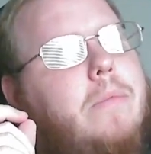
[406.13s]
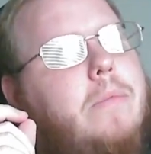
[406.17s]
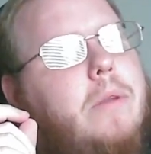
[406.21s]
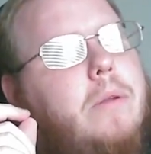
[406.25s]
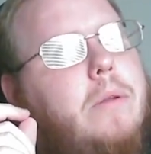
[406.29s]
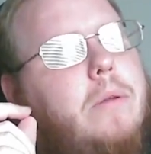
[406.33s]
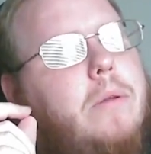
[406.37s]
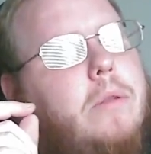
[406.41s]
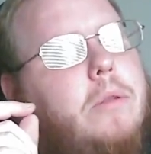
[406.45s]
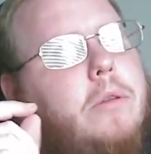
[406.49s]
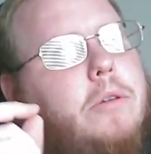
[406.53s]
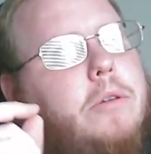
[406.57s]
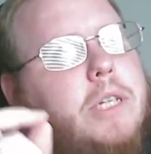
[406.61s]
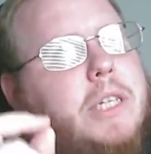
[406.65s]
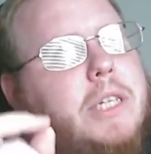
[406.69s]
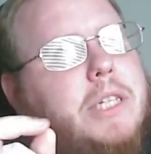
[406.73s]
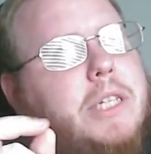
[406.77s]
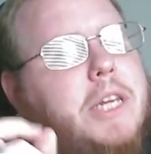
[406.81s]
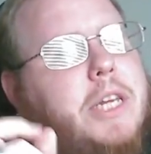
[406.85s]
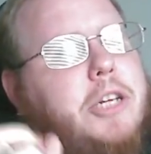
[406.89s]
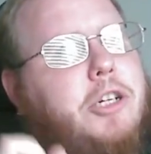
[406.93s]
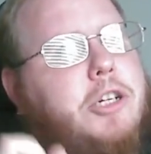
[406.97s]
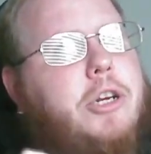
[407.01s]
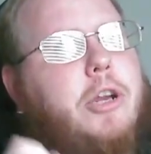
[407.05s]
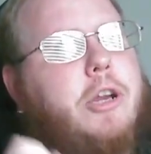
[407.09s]
There's a
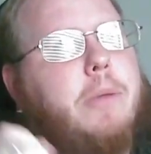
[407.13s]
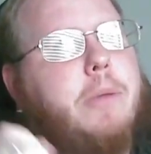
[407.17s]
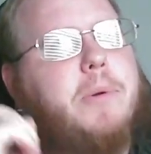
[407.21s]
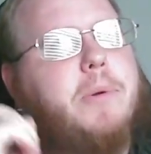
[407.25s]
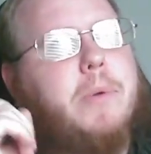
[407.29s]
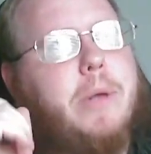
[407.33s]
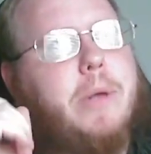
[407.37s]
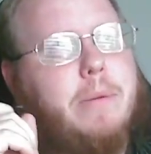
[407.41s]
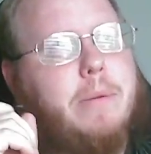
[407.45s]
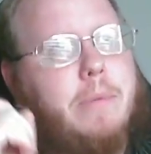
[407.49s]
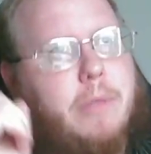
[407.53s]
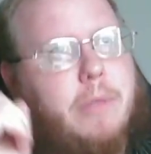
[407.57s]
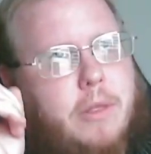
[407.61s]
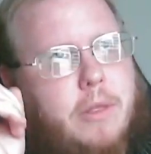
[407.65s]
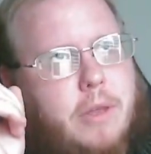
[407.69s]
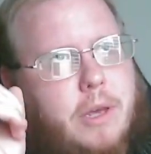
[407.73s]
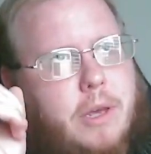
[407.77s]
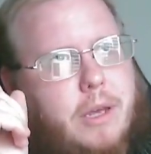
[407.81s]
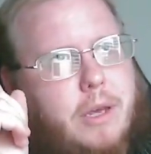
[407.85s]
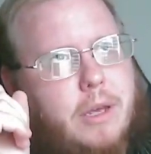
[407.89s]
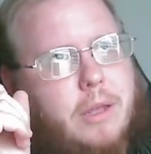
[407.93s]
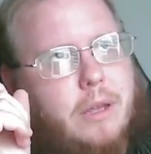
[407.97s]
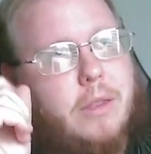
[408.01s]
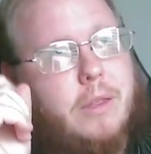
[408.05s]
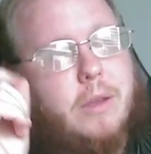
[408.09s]
distinction here between
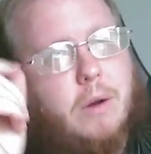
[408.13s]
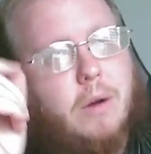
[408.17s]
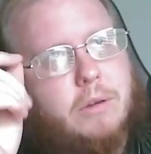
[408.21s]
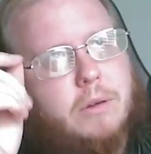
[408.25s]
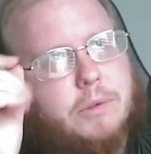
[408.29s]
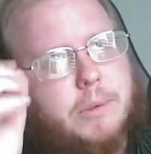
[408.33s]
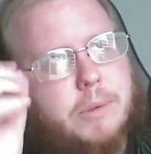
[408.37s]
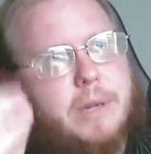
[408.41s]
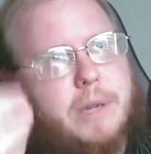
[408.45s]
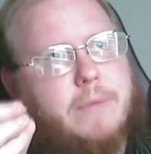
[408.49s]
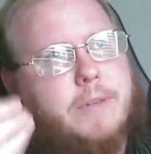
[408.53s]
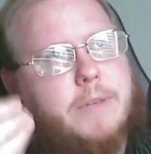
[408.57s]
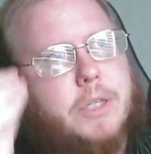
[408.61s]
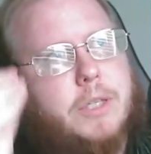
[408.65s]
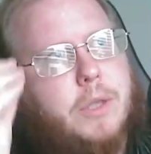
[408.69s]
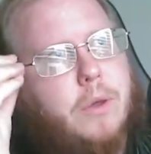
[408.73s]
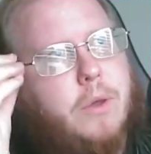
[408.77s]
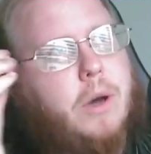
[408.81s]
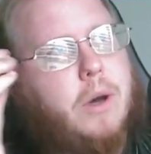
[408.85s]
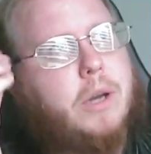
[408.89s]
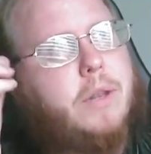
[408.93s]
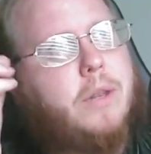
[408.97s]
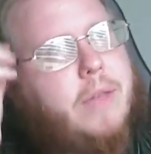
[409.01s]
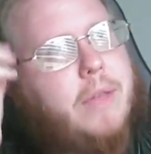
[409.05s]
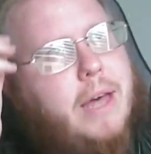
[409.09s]
the the offspring of His
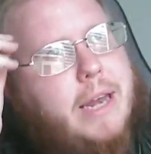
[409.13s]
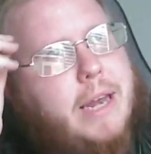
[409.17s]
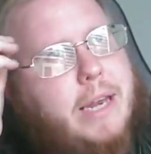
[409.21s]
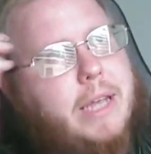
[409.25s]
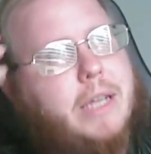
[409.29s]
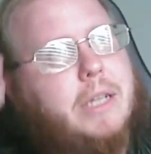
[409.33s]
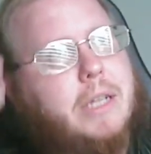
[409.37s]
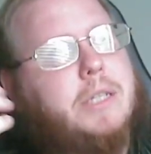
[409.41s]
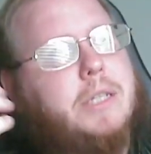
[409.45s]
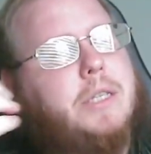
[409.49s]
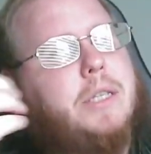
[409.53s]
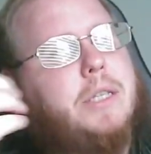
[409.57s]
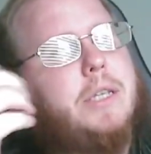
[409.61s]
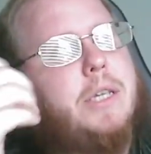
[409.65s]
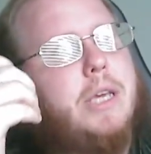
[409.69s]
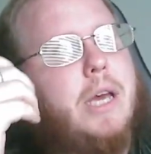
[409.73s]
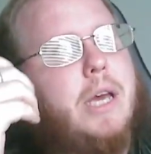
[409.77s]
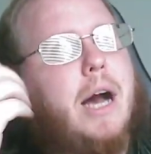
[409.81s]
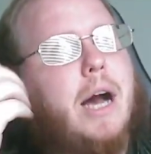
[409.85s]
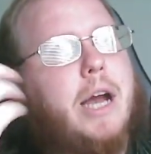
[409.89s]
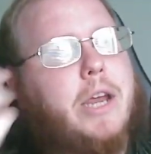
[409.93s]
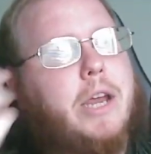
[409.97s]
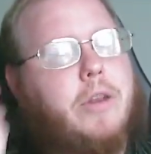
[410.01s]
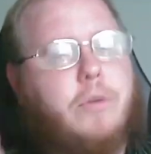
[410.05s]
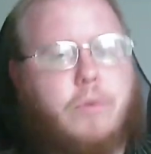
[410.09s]
thought, that is the
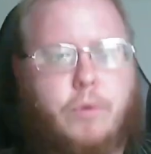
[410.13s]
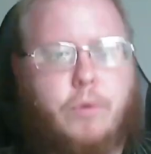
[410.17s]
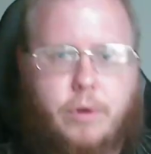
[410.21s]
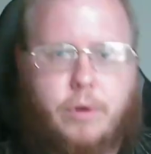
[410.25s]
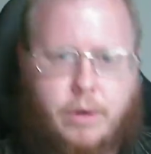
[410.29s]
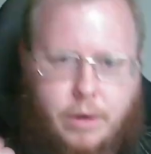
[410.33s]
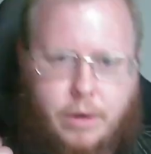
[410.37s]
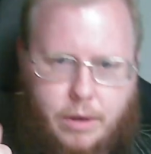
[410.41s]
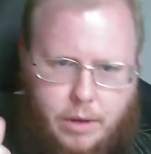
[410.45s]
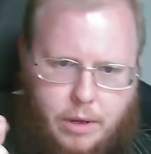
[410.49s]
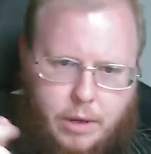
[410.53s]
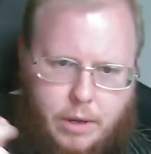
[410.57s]
Ainur,